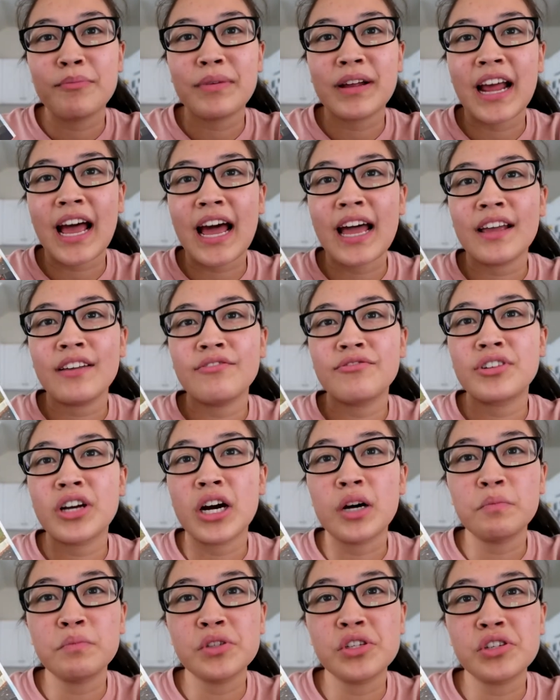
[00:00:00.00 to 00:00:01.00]
but I've
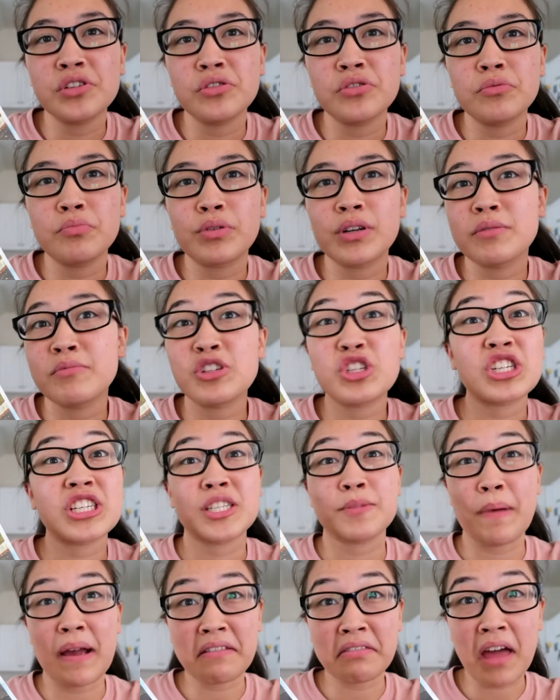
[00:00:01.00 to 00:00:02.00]
come to pretty much
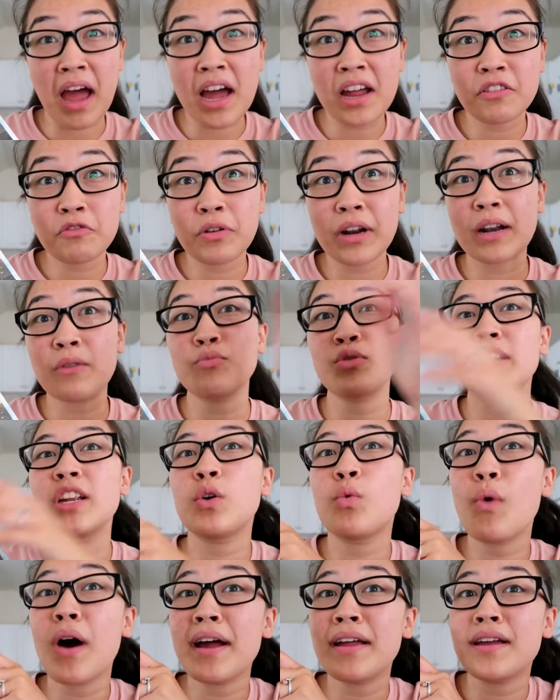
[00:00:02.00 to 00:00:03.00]
expect that when I'm
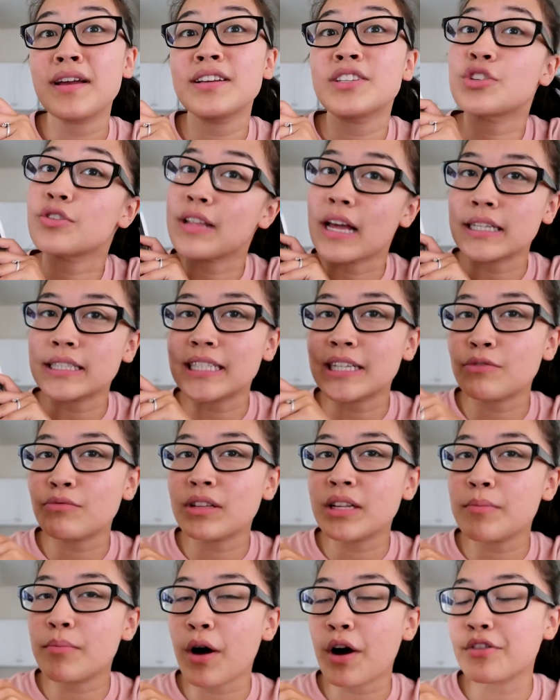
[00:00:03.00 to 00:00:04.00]
reading YA, so that didn't
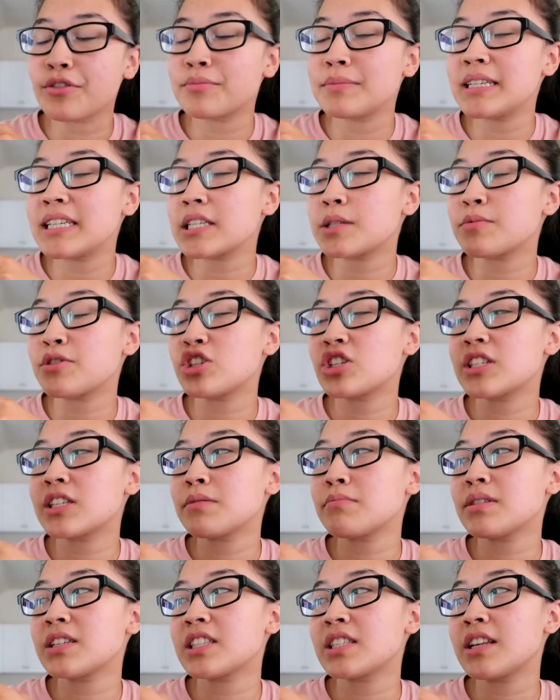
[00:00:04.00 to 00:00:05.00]
really bother me as much as
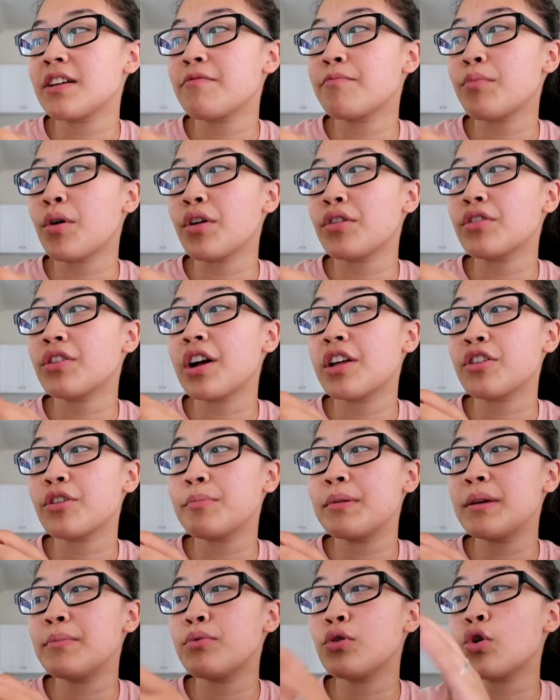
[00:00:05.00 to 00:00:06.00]
it must have bothered
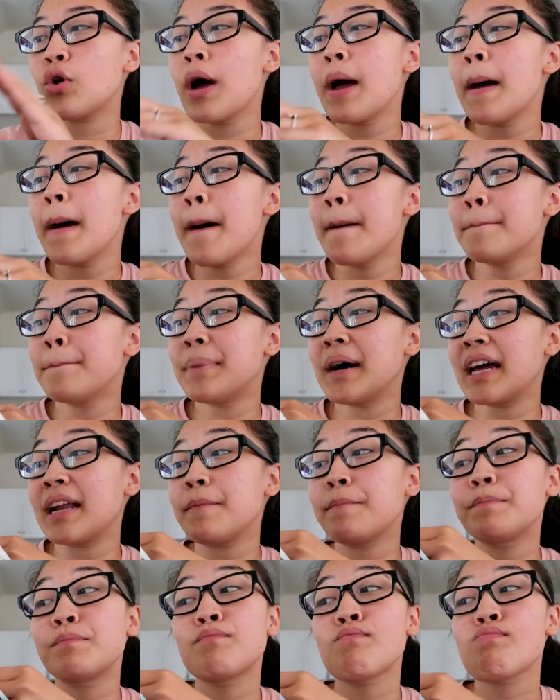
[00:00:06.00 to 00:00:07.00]
other people. But